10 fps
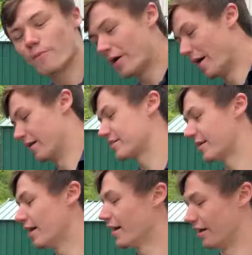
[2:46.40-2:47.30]
back,
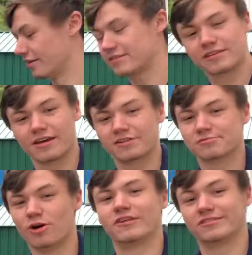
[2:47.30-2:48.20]
and guess
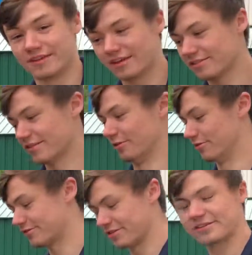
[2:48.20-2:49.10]
what? It's day 2.
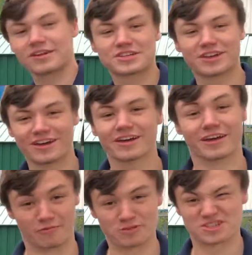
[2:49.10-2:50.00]
So it's actually light
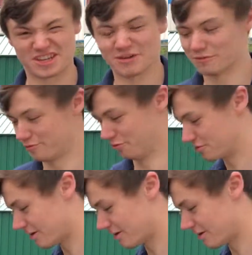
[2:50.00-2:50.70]
again, which is helpful.